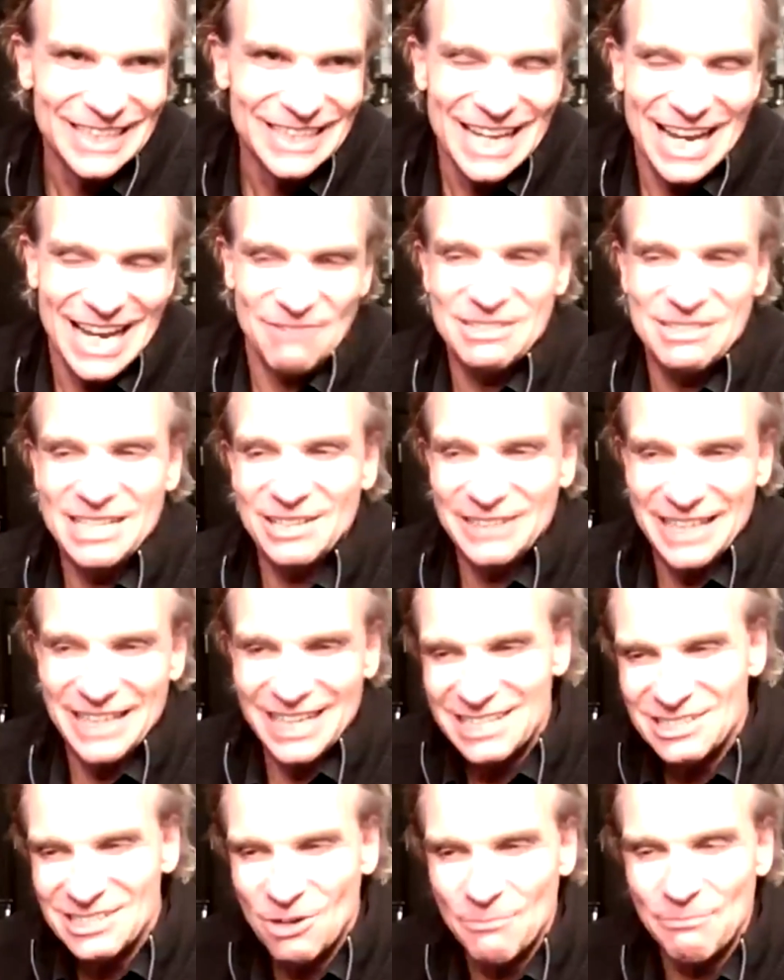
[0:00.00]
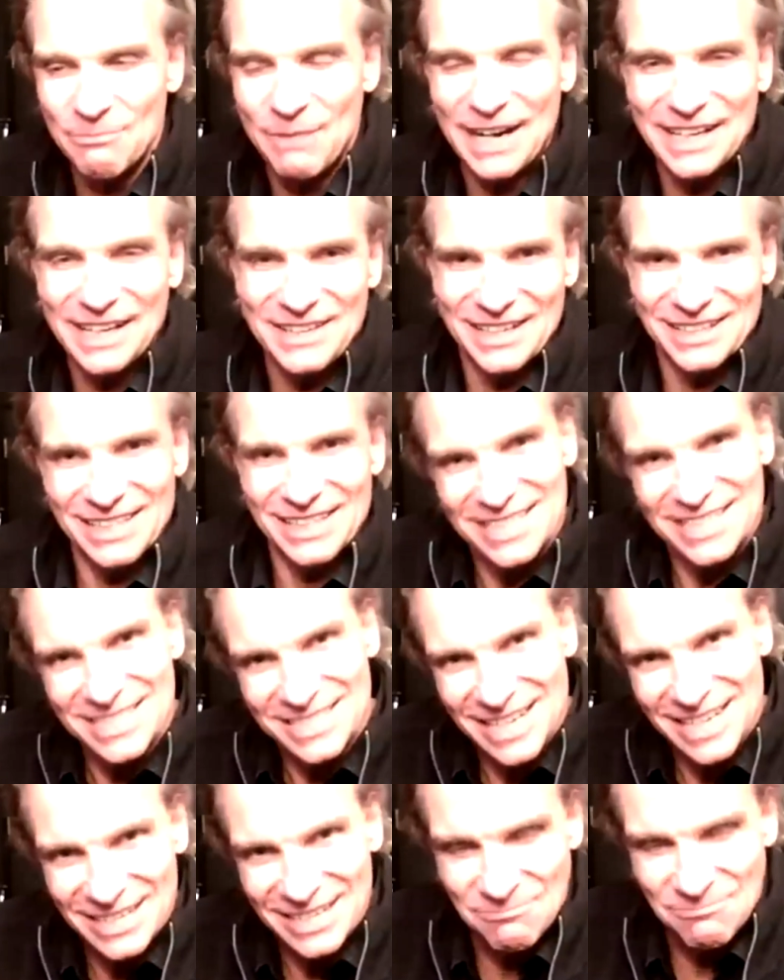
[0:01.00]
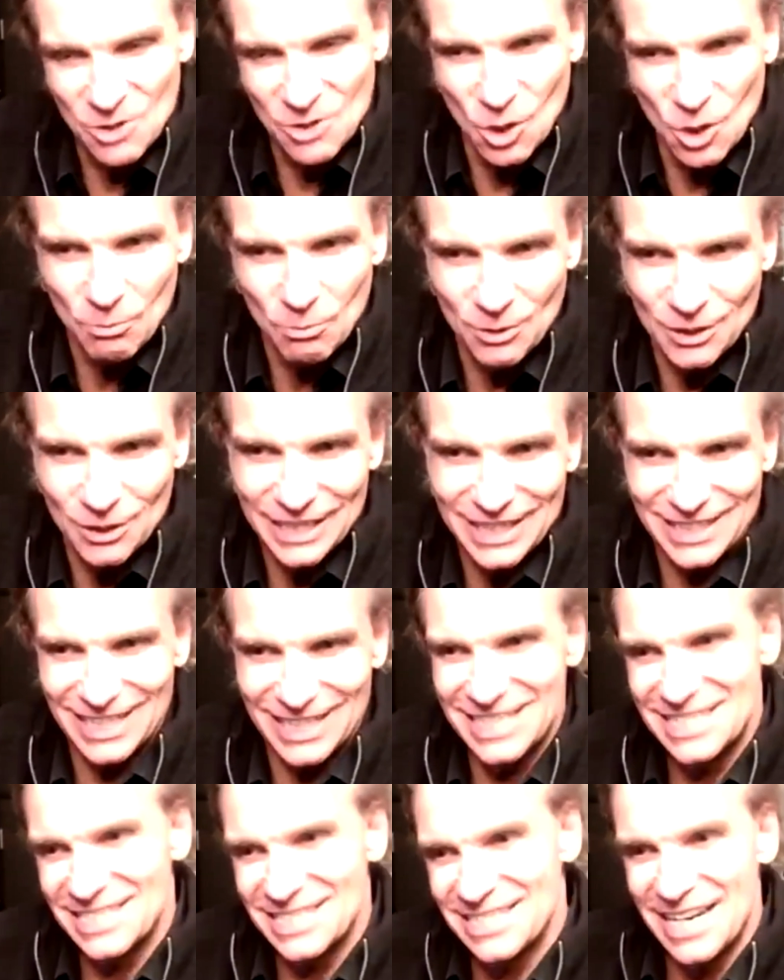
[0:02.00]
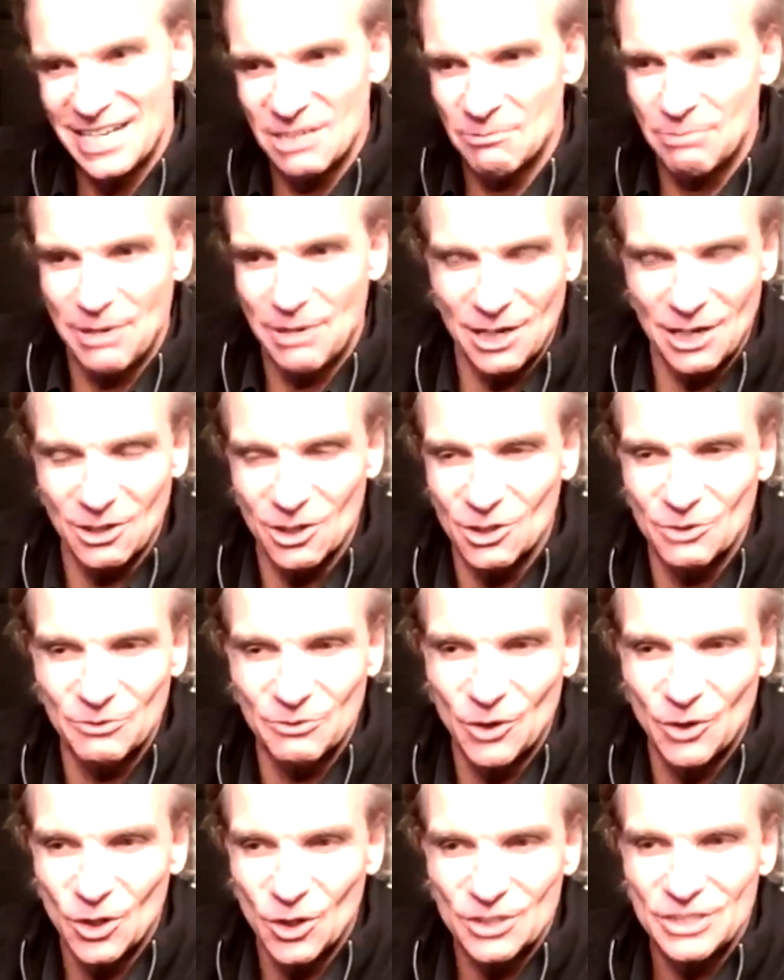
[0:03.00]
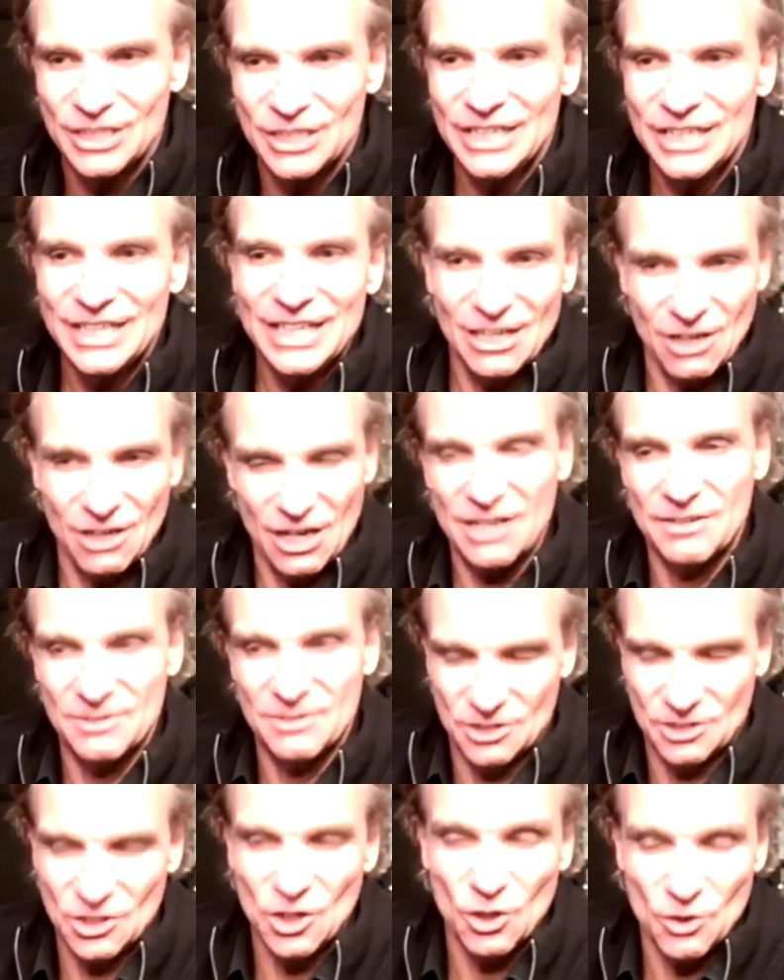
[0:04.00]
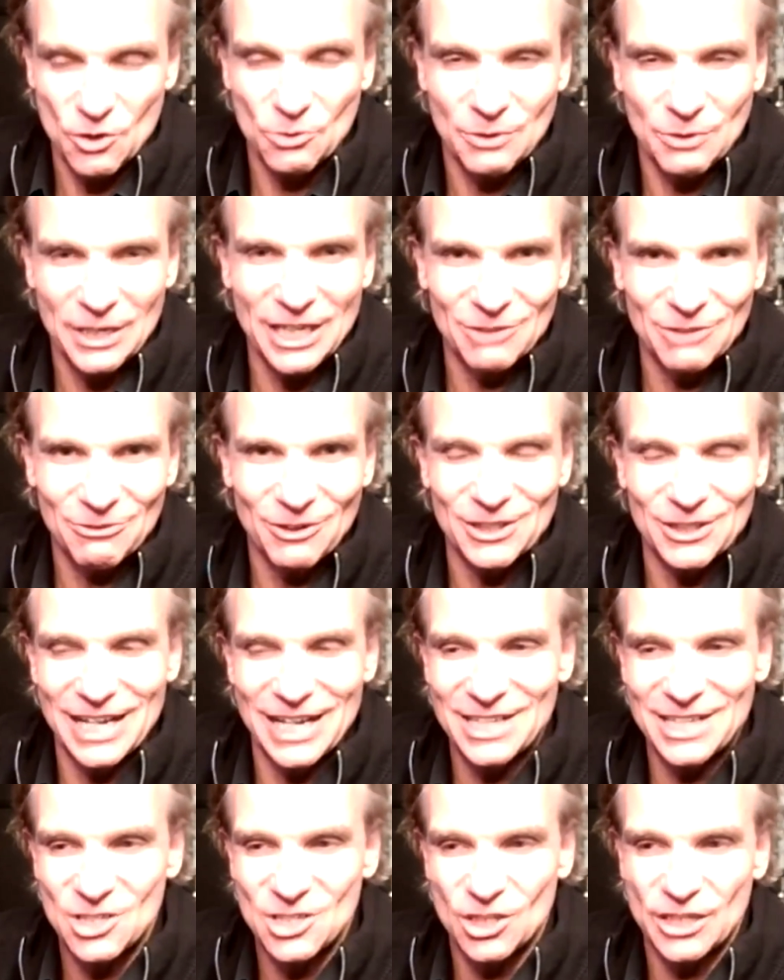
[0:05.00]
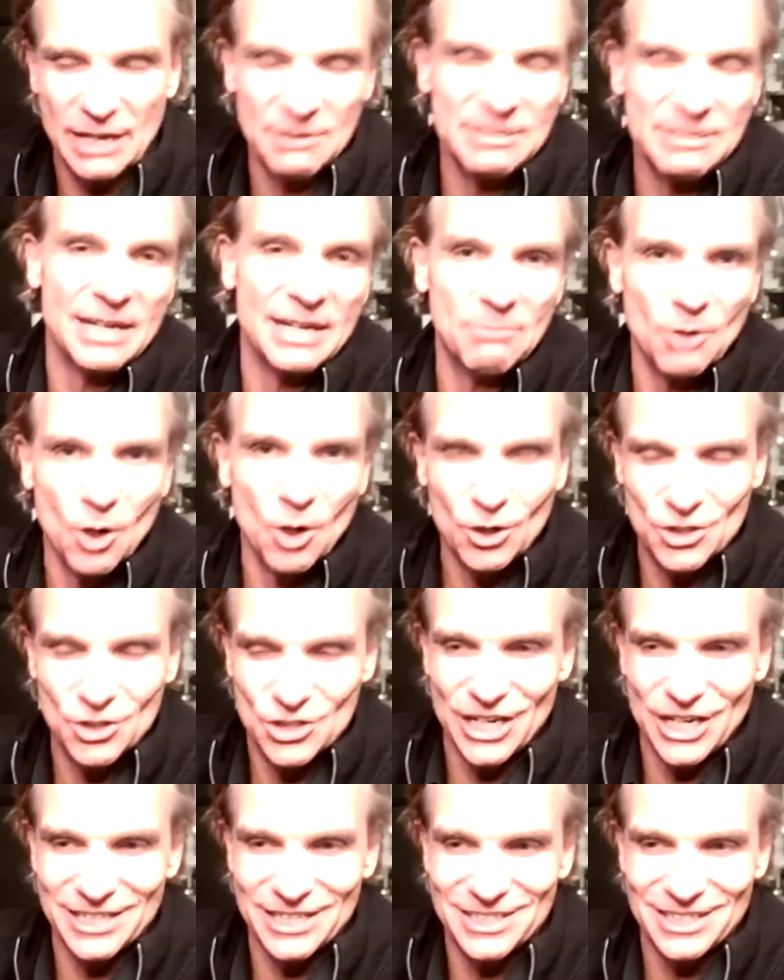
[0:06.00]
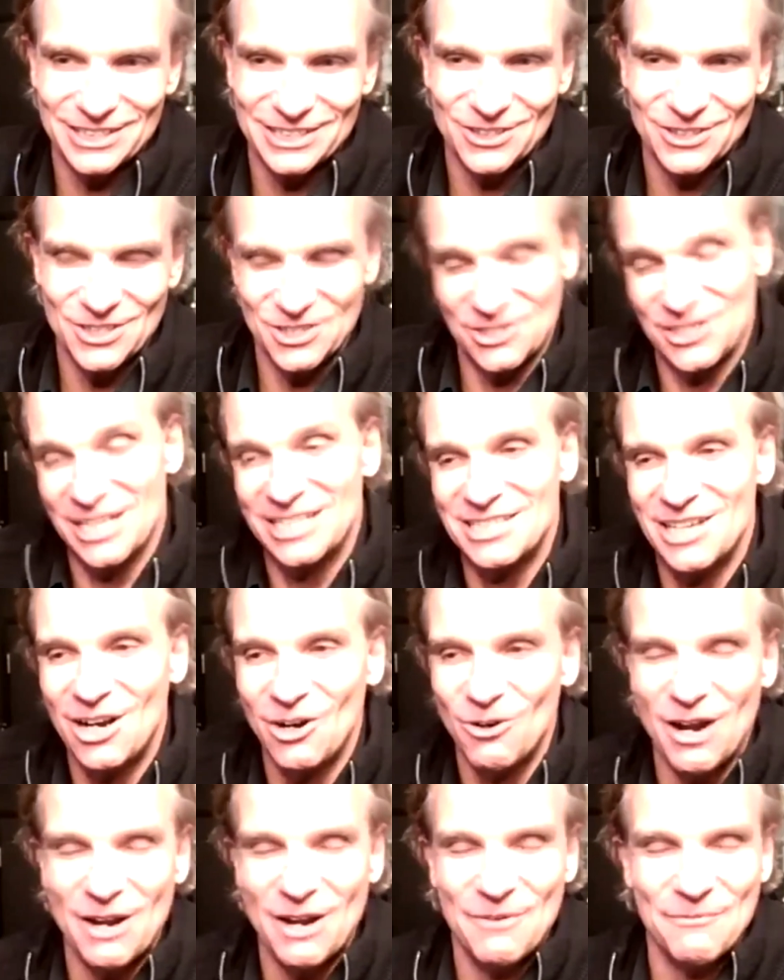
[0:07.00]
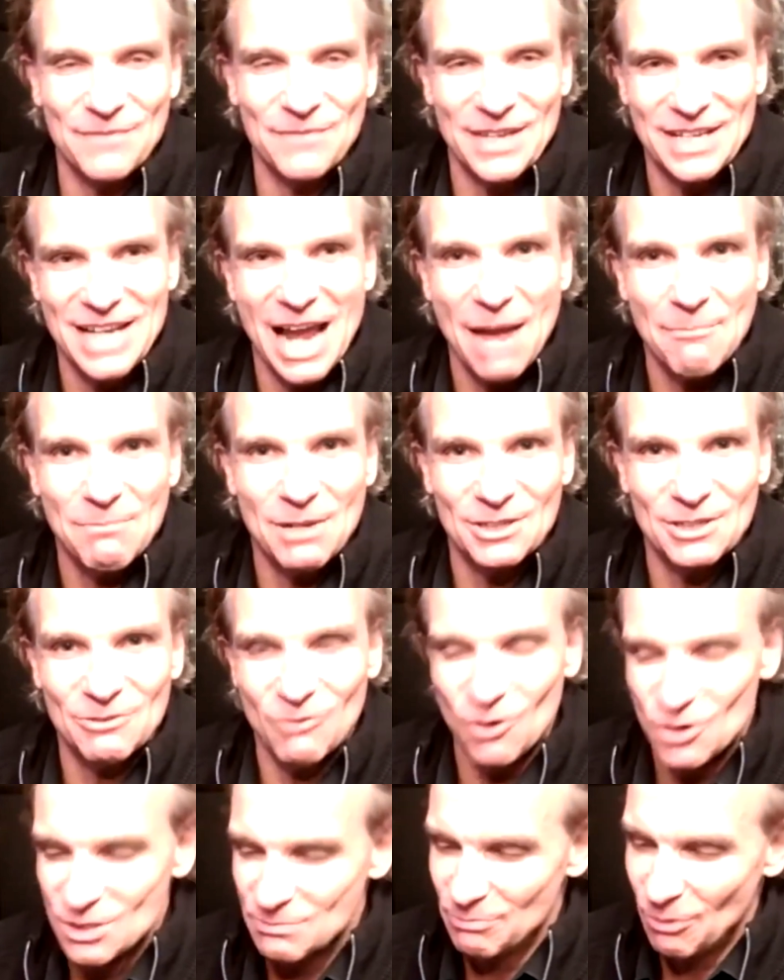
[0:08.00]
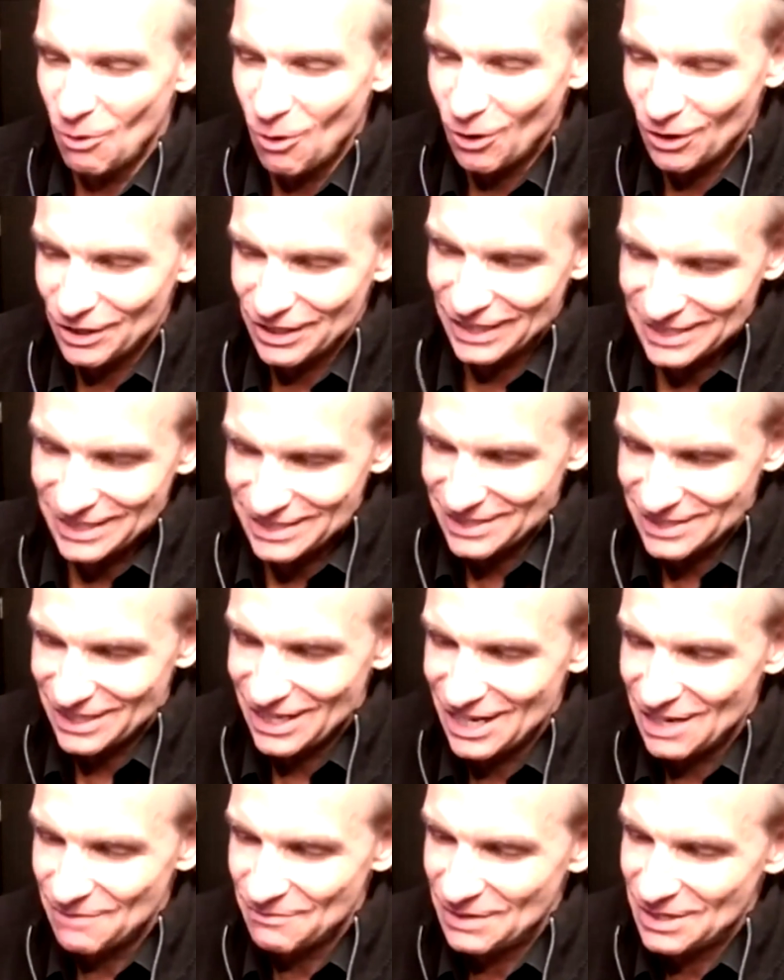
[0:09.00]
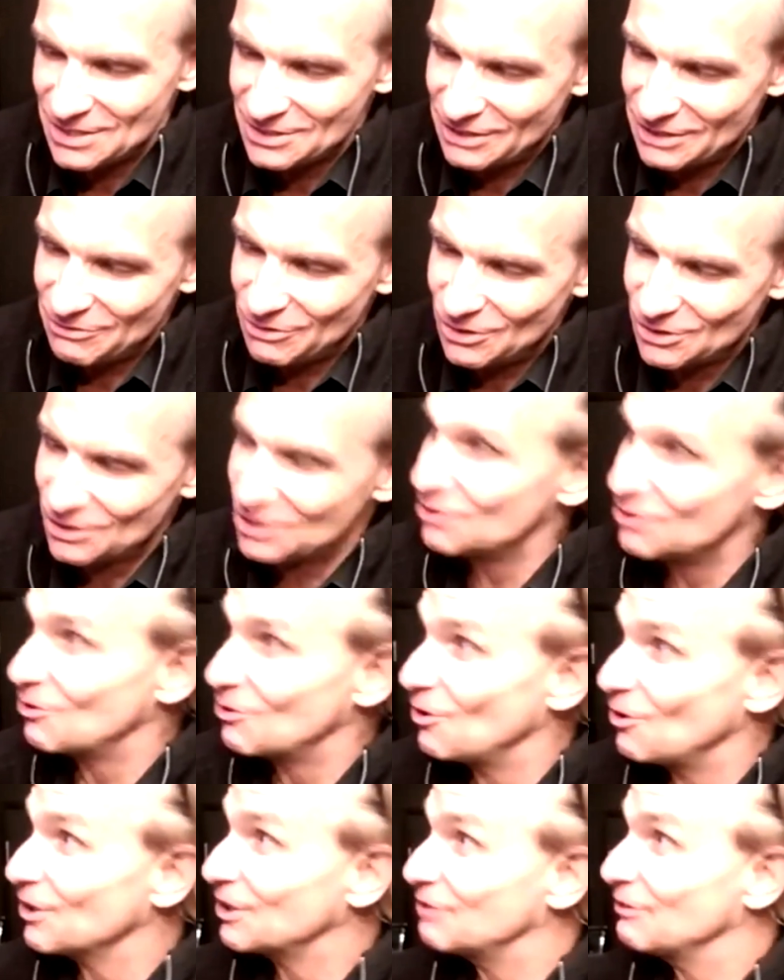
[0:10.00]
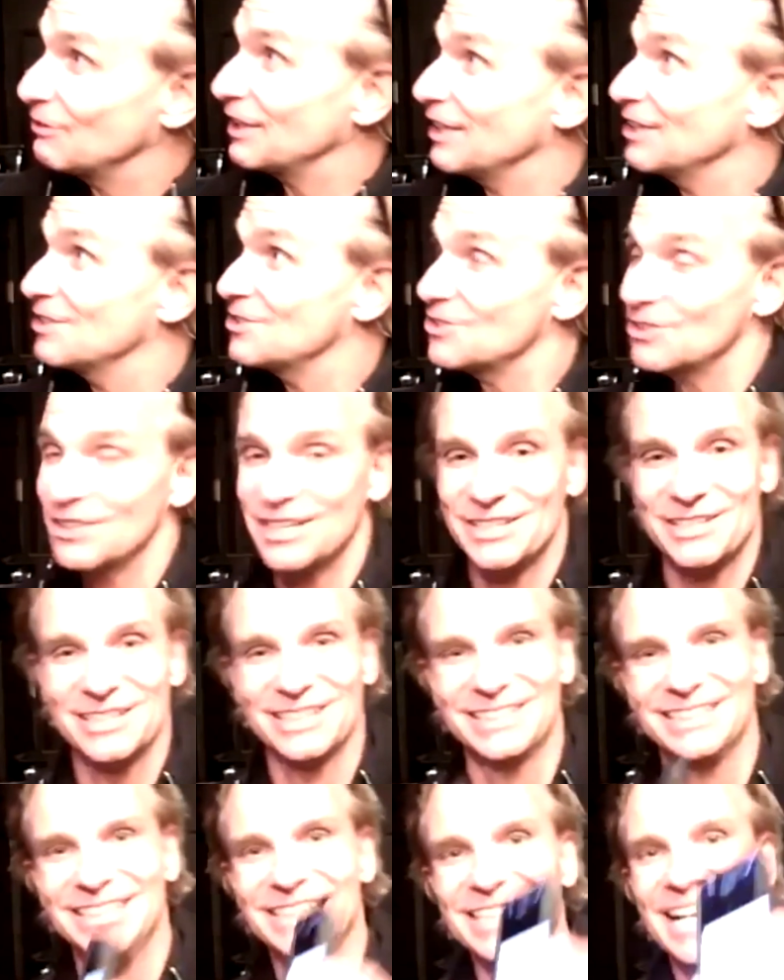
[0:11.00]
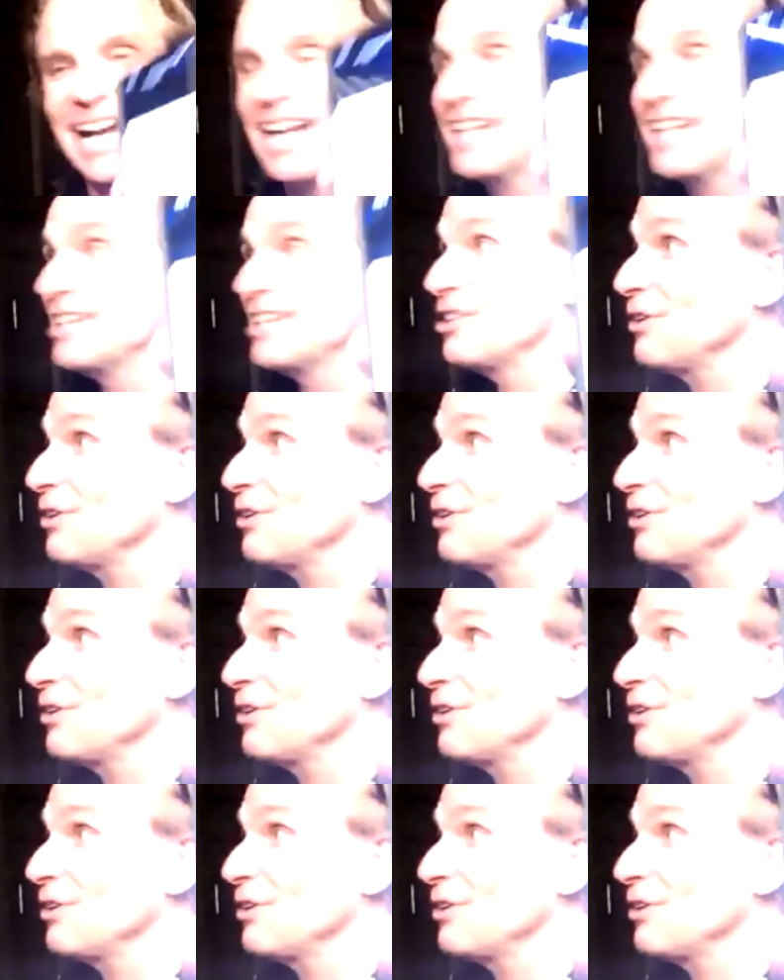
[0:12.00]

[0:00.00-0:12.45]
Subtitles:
and we said, okay, let's combine that. Let's take Monopoly. Let's take a parallel world, and the real world actually, and take blockchain technology. That's how then Upland was born. And to give you a quick intro, I don't